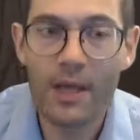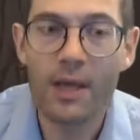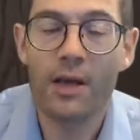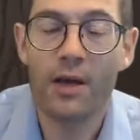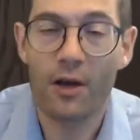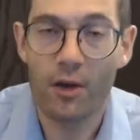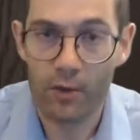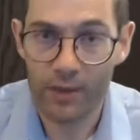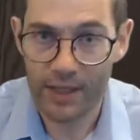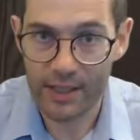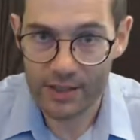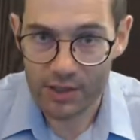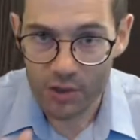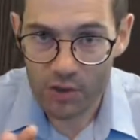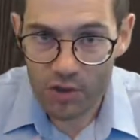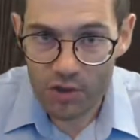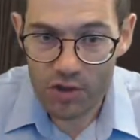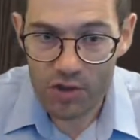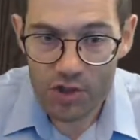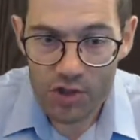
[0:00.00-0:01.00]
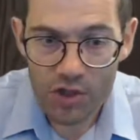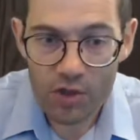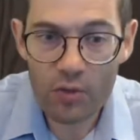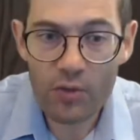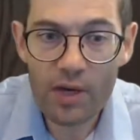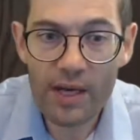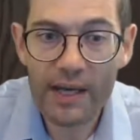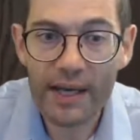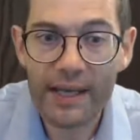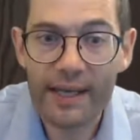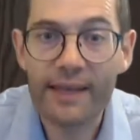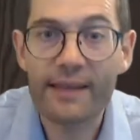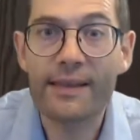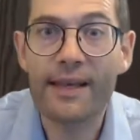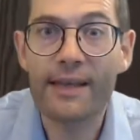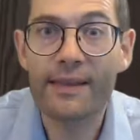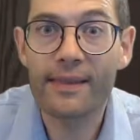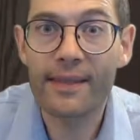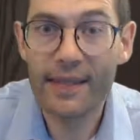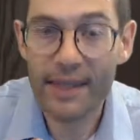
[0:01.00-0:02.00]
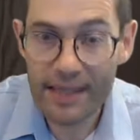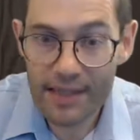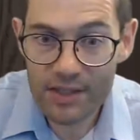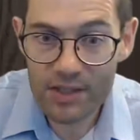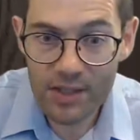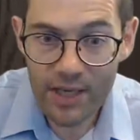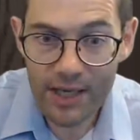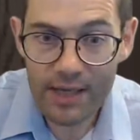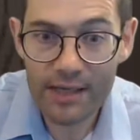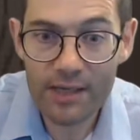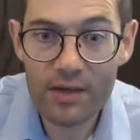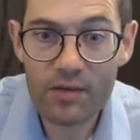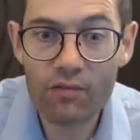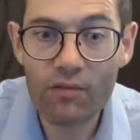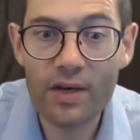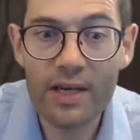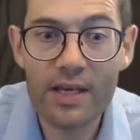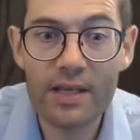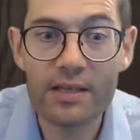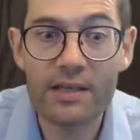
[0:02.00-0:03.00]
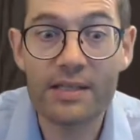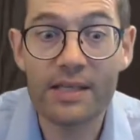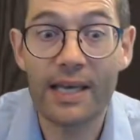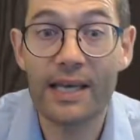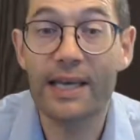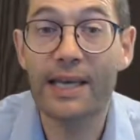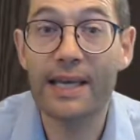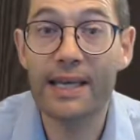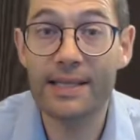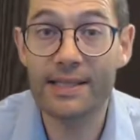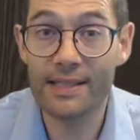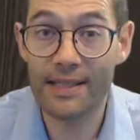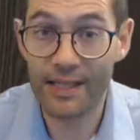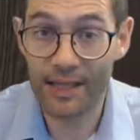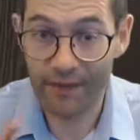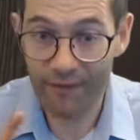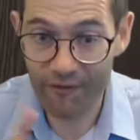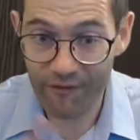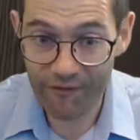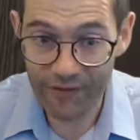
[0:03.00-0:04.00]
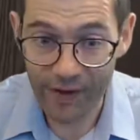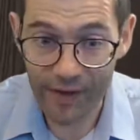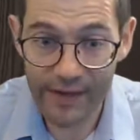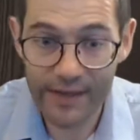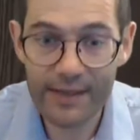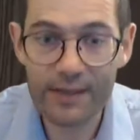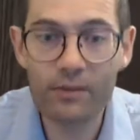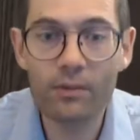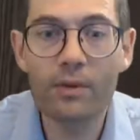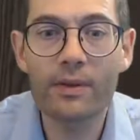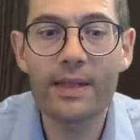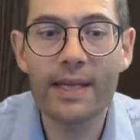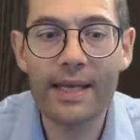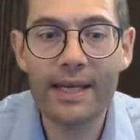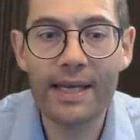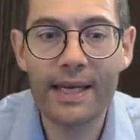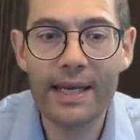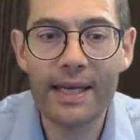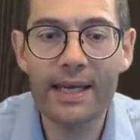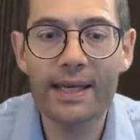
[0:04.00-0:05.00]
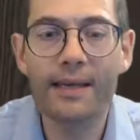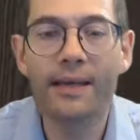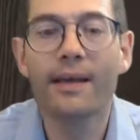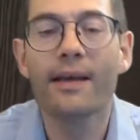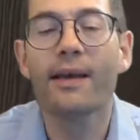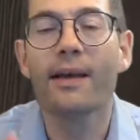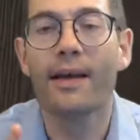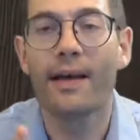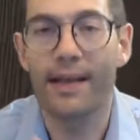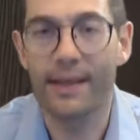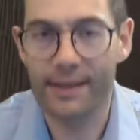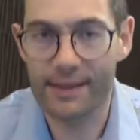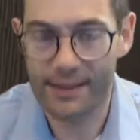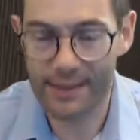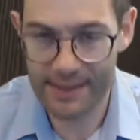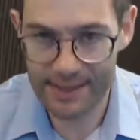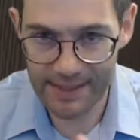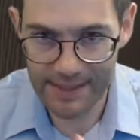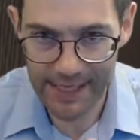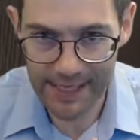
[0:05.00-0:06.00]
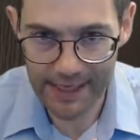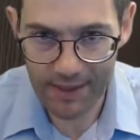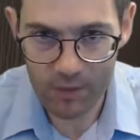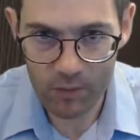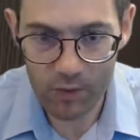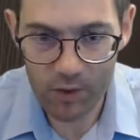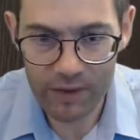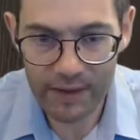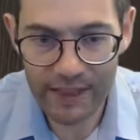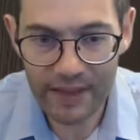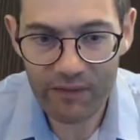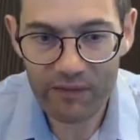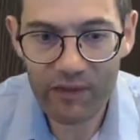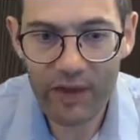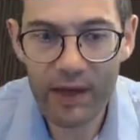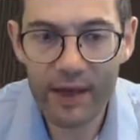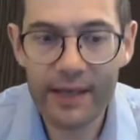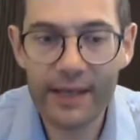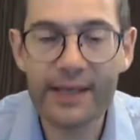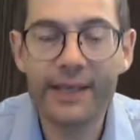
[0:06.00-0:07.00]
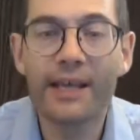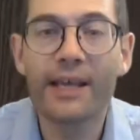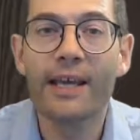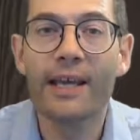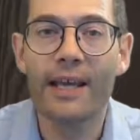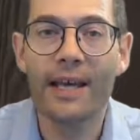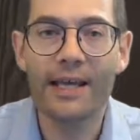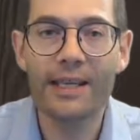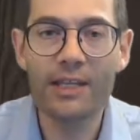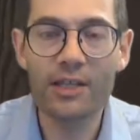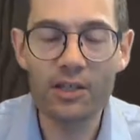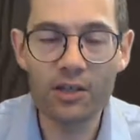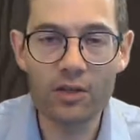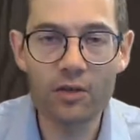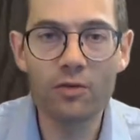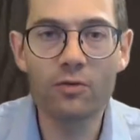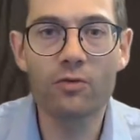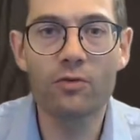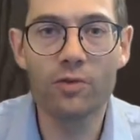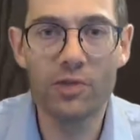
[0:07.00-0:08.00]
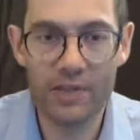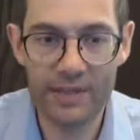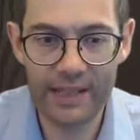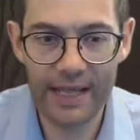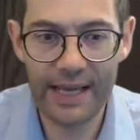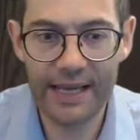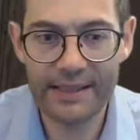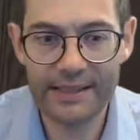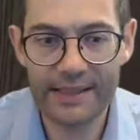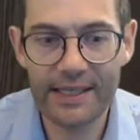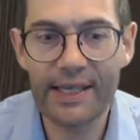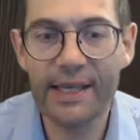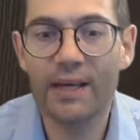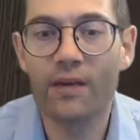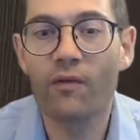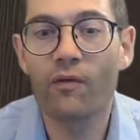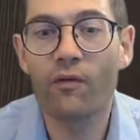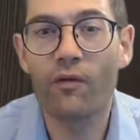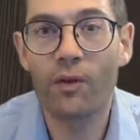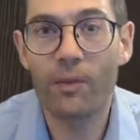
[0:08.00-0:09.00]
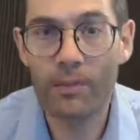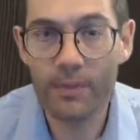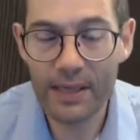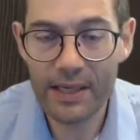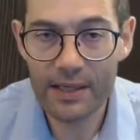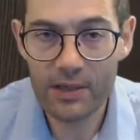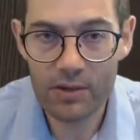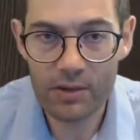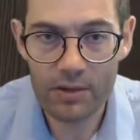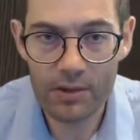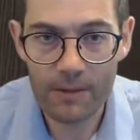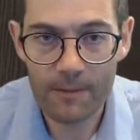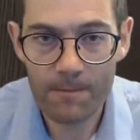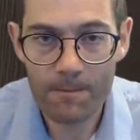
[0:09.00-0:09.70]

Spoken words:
Okay, so clear that the intended readers can easily find what they need, understand what they find, and use that information.